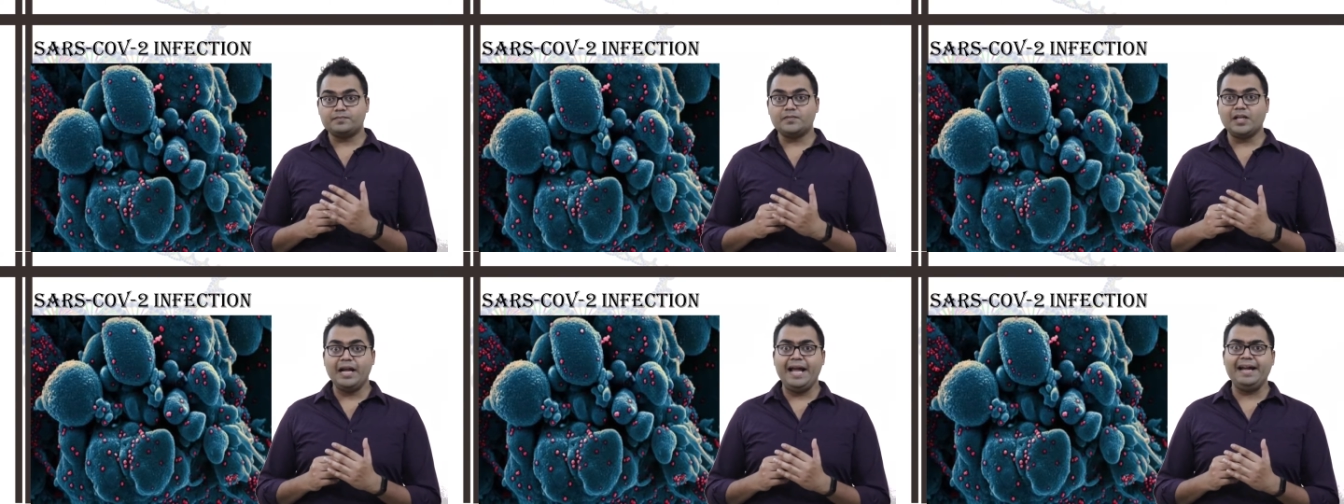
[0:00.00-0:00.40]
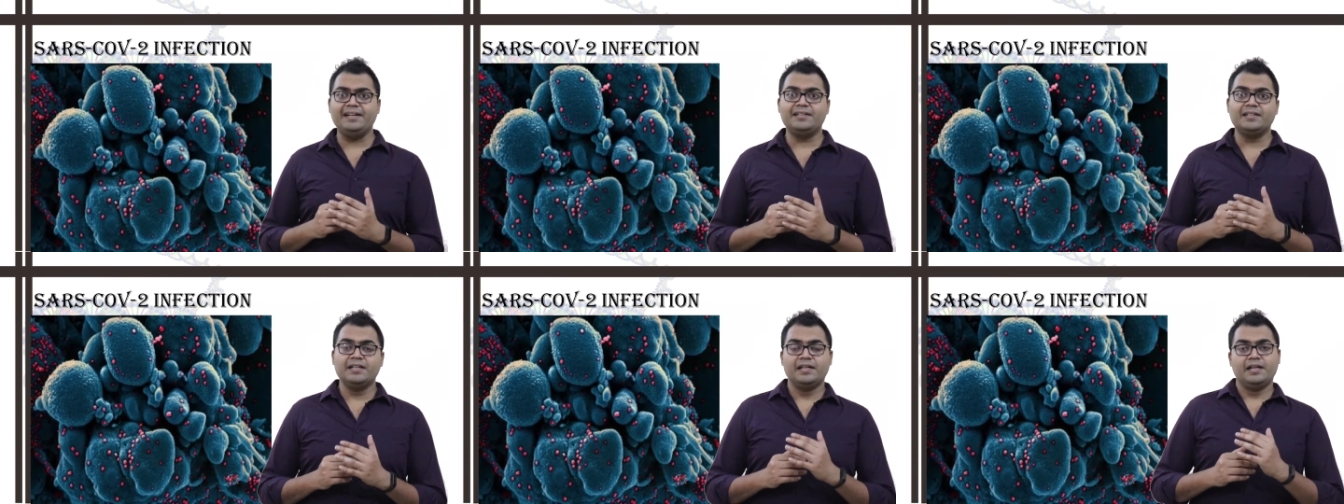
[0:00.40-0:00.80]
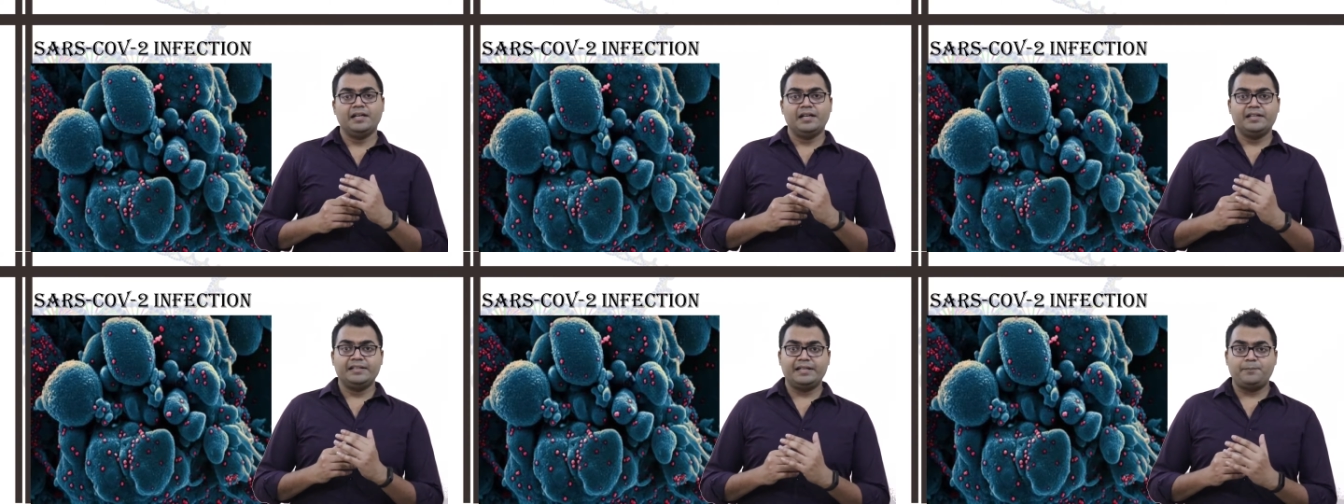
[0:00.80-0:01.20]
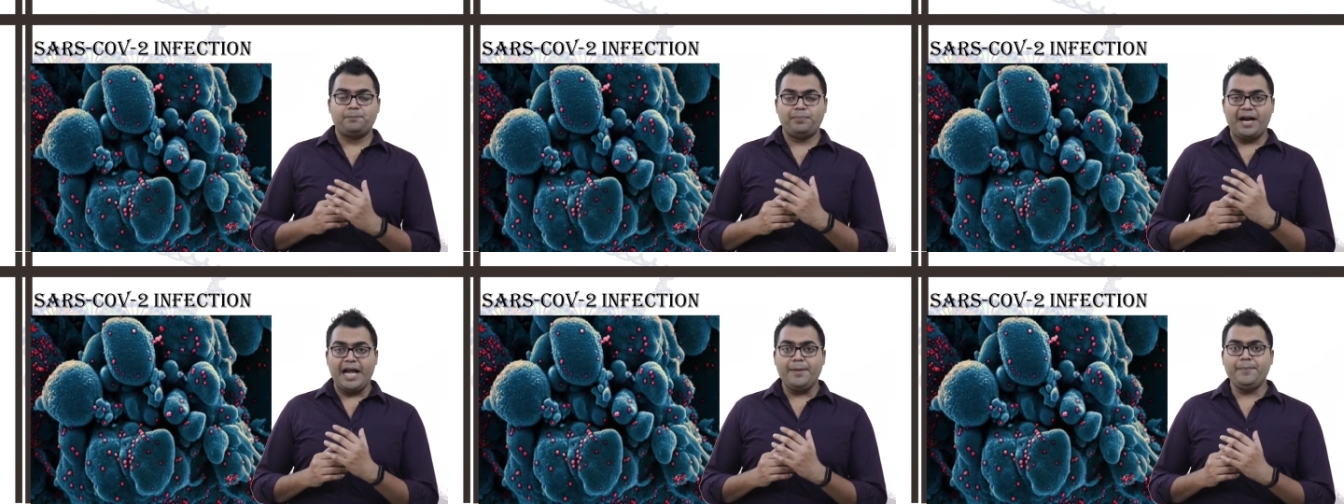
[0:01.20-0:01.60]
And the
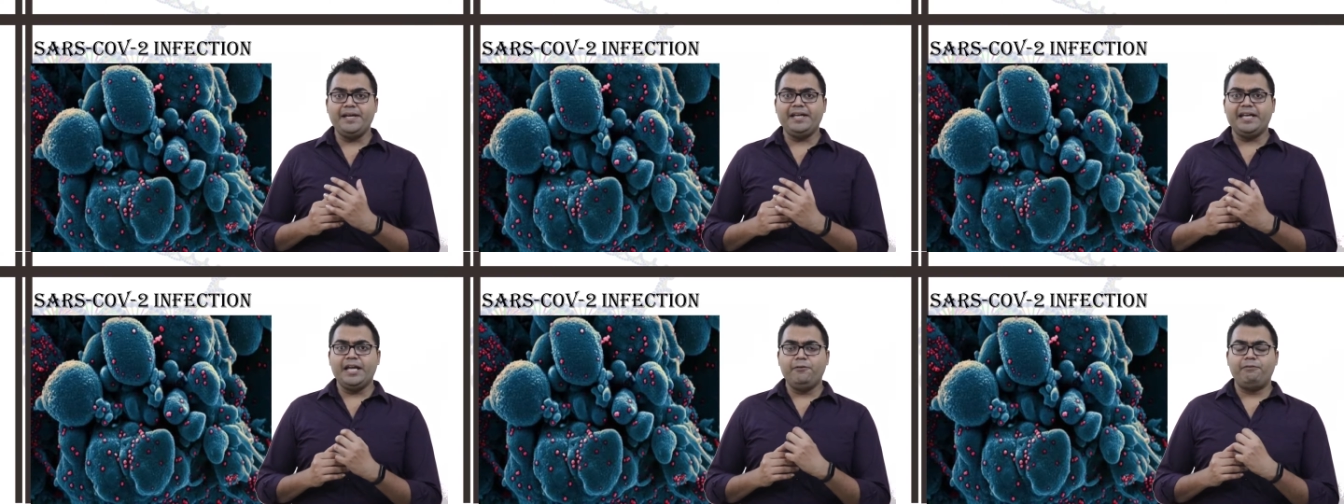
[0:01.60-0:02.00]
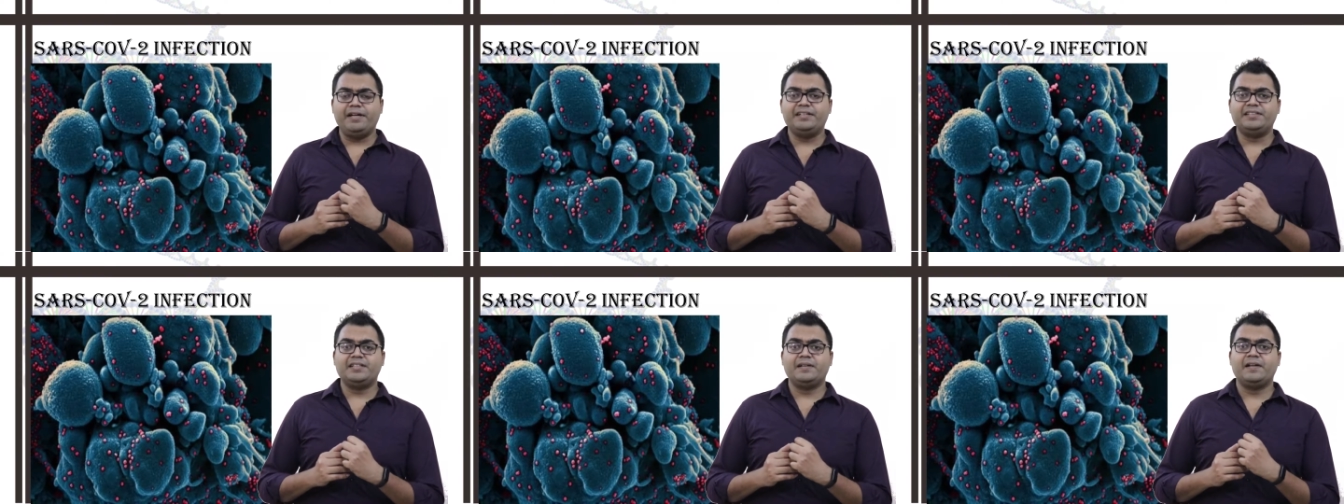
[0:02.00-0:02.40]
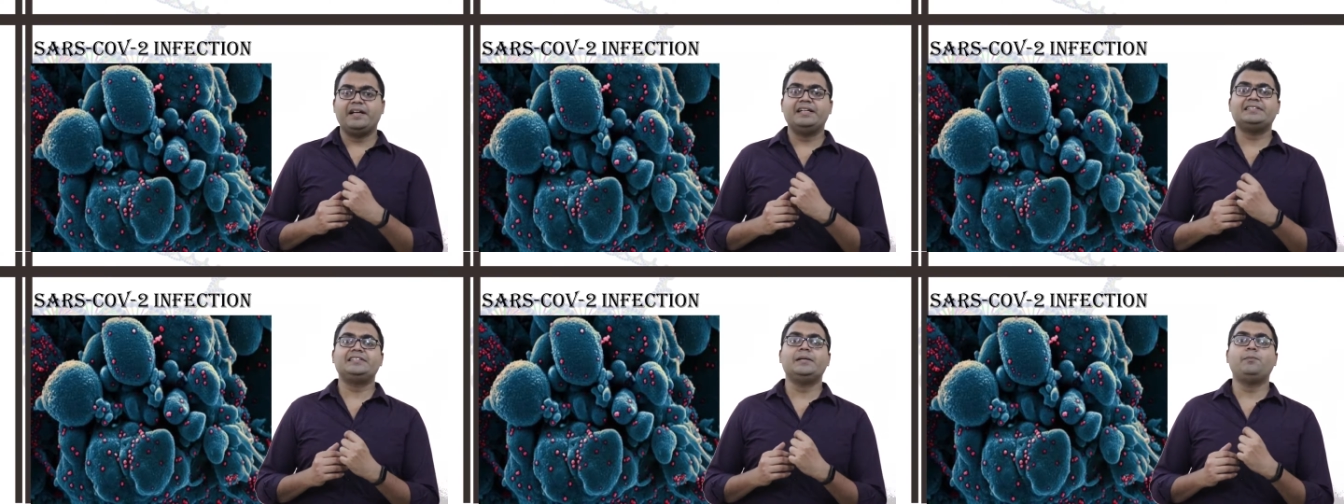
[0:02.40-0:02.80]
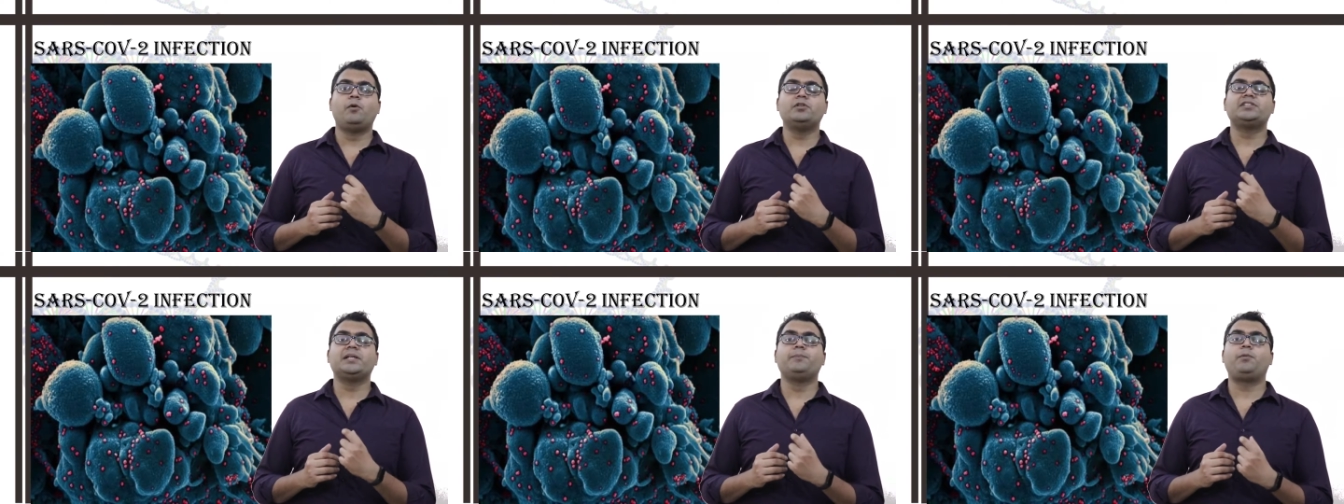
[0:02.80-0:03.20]
priming event is the
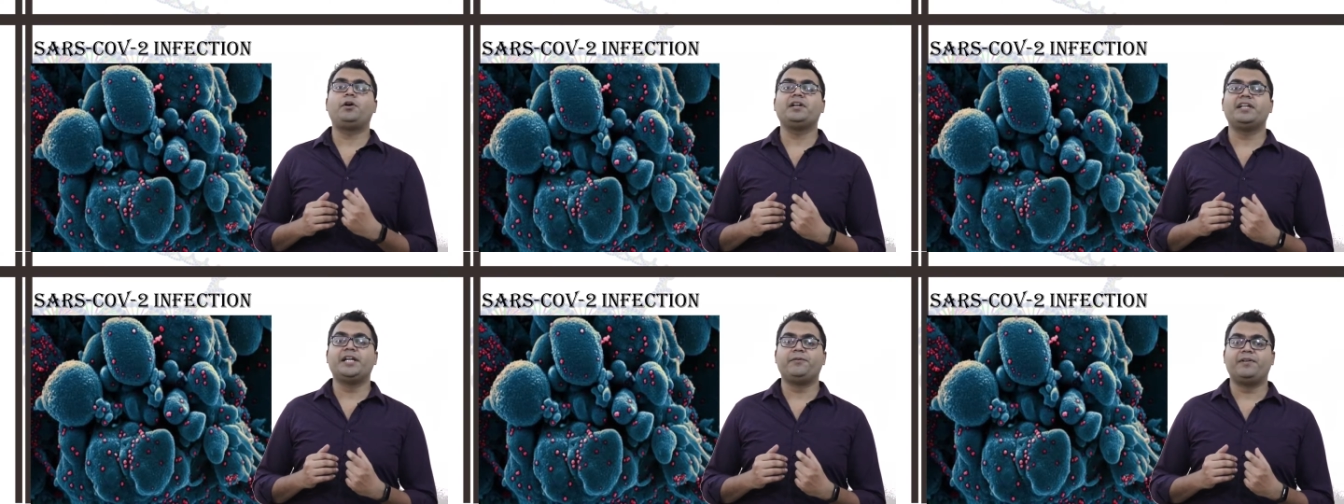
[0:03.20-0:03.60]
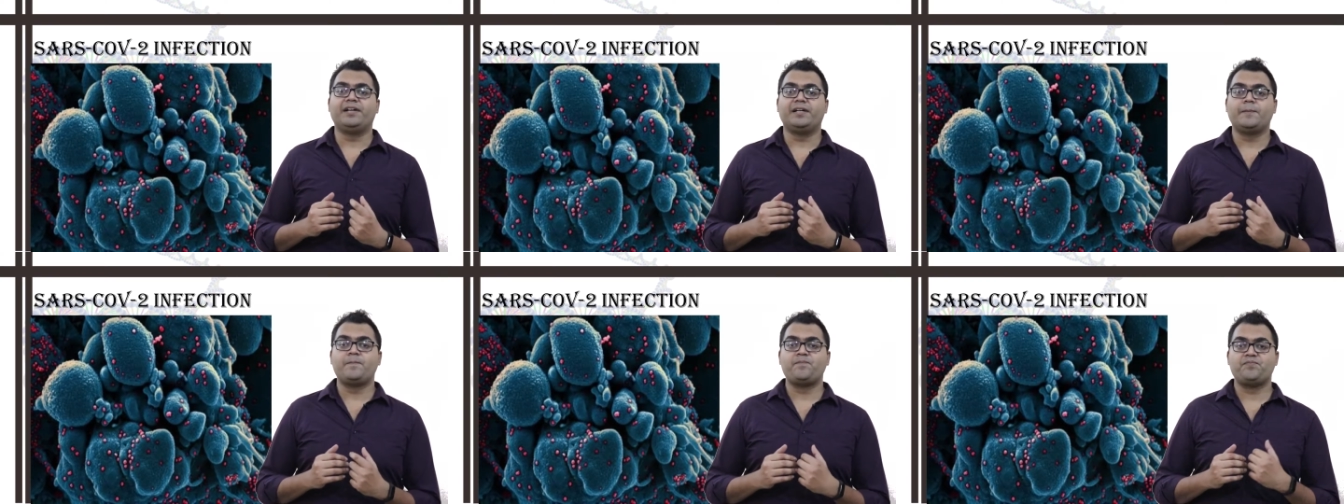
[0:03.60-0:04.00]
most important event.